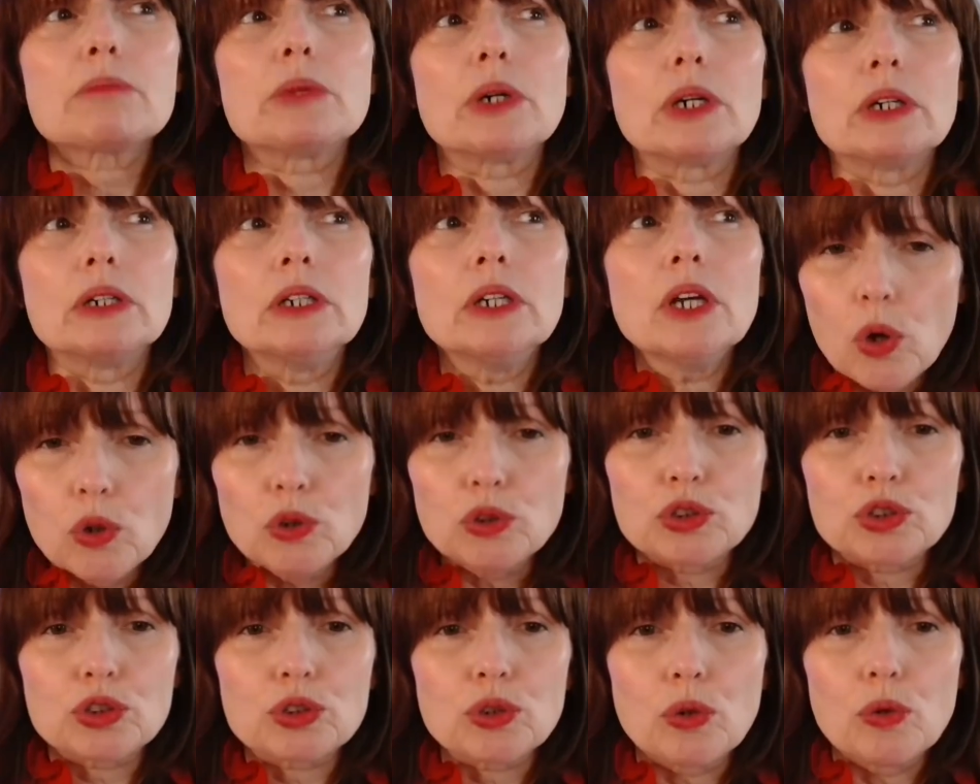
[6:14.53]
But
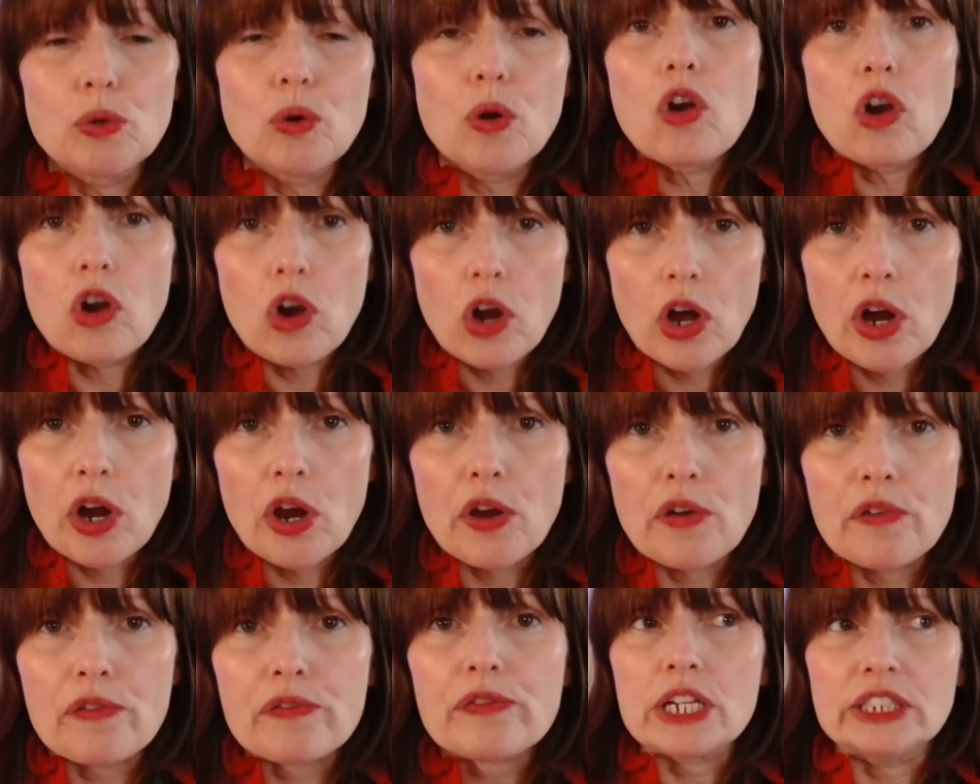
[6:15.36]
also
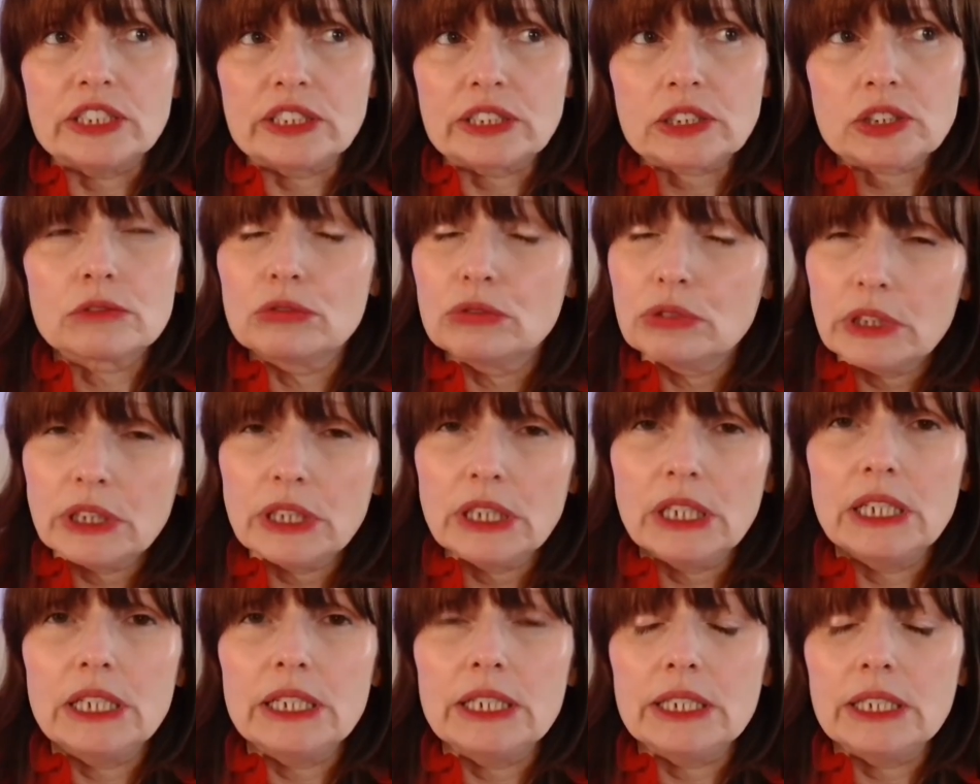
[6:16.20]
life is
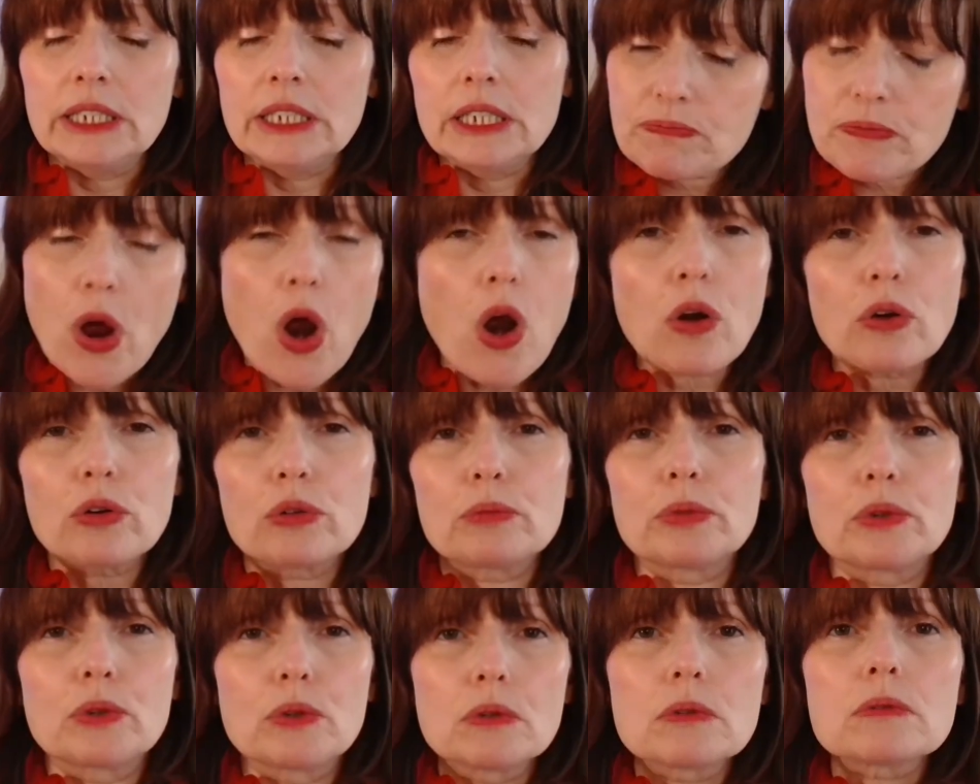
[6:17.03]
really
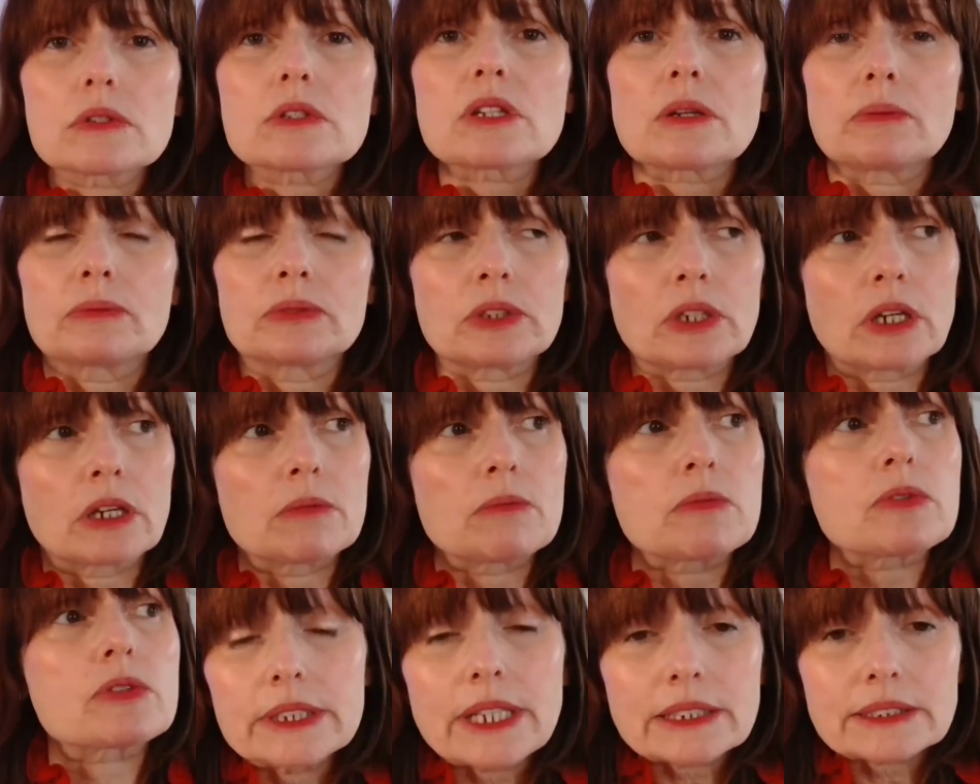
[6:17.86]
horrible
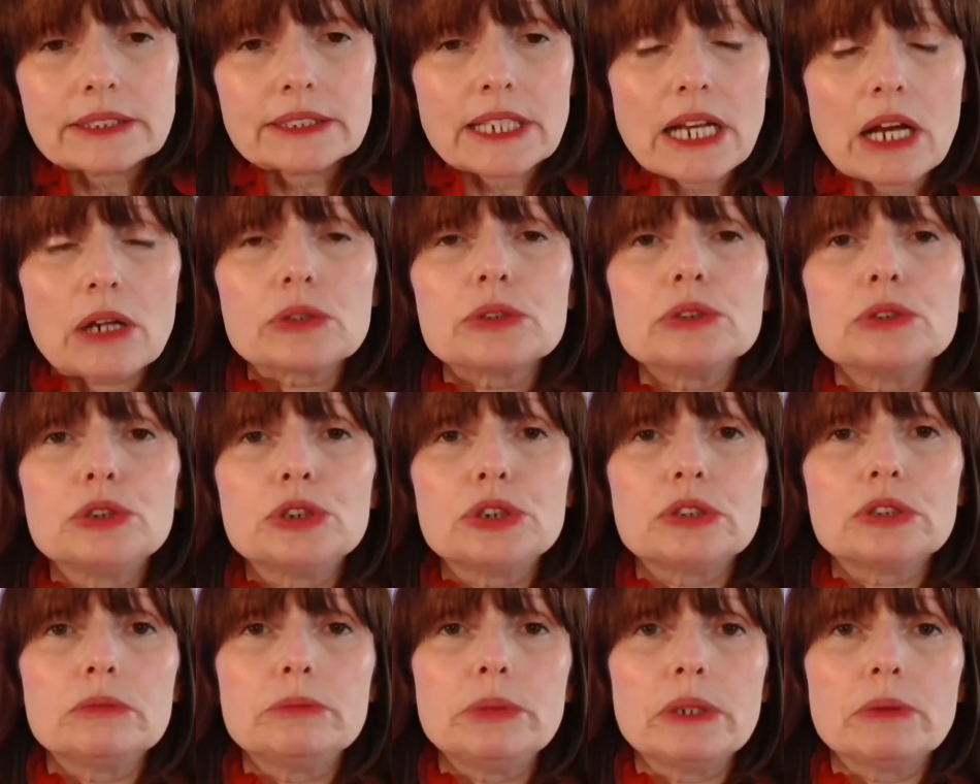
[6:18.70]
sometimes. That's how you
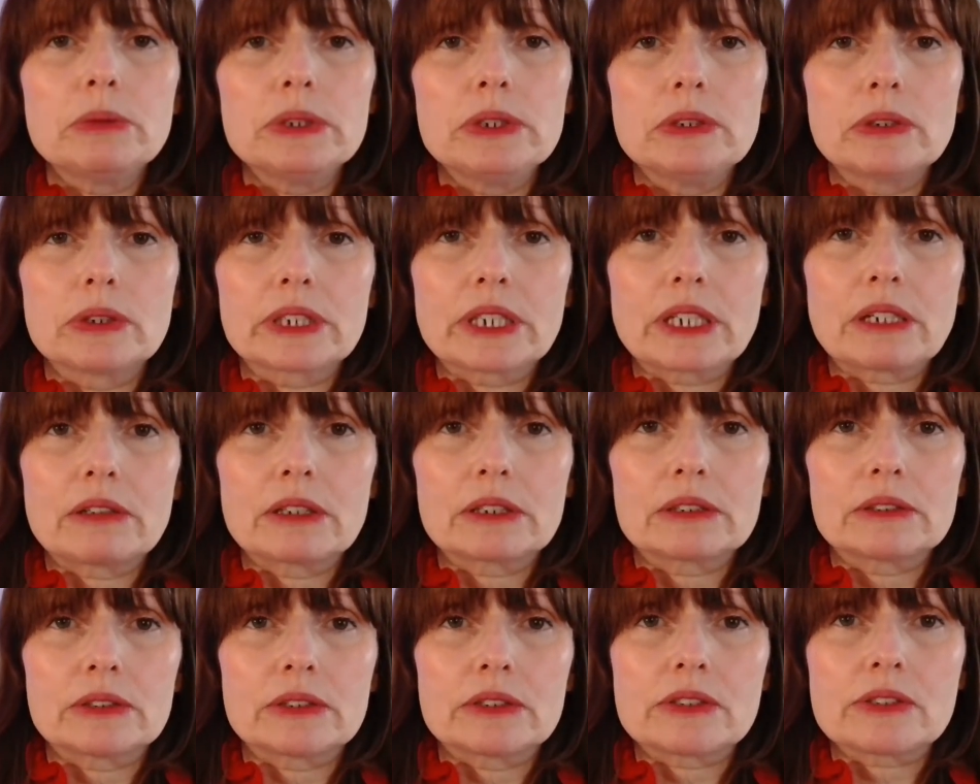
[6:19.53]
should be with your
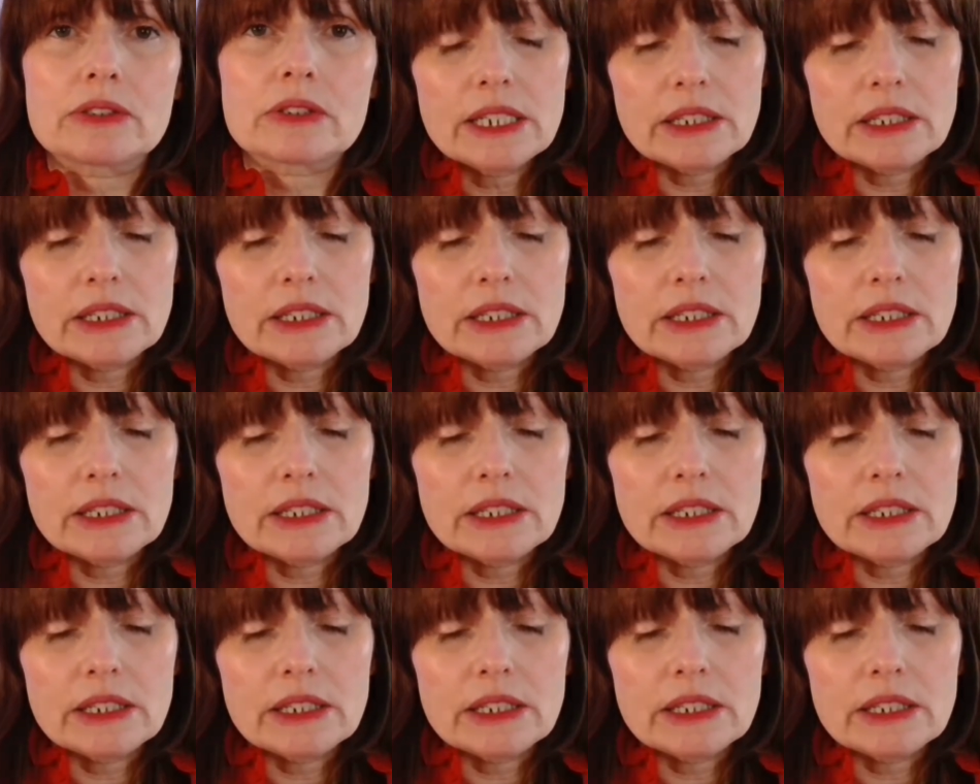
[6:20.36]
characters.